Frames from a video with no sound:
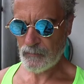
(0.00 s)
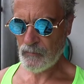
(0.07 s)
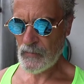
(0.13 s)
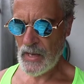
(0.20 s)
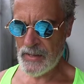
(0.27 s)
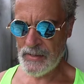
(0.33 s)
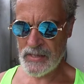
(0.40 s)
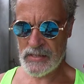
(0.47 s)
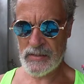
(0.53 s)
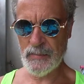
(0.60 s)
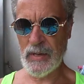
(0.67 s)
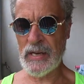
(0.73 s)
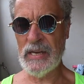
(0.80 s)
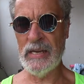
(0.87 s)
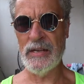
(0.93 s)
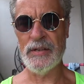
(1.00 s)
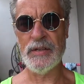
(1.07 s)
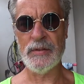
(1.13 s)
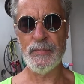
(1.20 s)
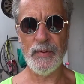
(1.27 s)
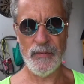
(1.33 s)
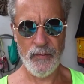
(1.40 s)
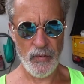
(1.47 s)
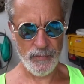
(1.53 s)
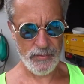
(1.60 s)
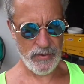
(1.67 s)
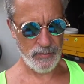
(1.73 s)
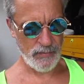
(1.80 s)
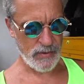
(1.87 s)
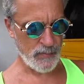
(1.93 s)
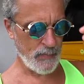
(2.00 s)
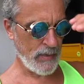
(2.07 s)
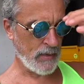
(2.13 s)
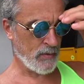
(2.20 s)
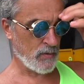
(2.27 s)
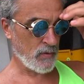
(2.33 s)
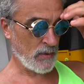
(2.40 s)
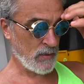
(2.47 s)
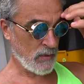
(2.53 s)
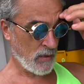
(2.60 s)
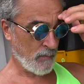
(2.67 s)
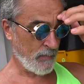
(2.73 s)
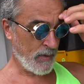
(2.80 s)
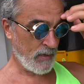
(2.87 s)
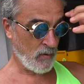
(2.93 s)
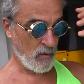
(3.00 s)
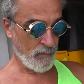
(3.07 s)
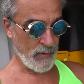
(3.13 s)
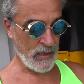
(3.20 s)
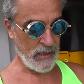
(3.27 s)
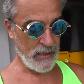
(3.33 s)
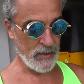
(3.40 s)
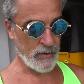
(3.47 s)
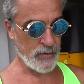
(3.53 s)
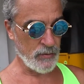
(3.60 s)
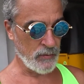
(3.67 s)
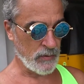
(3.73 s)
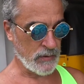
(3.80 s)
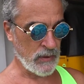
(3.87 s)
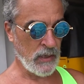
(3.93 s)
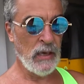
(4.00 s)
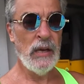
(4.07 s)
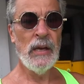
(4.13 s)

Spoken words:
And this Makita just performs so much better. So I started buying all Makita tools.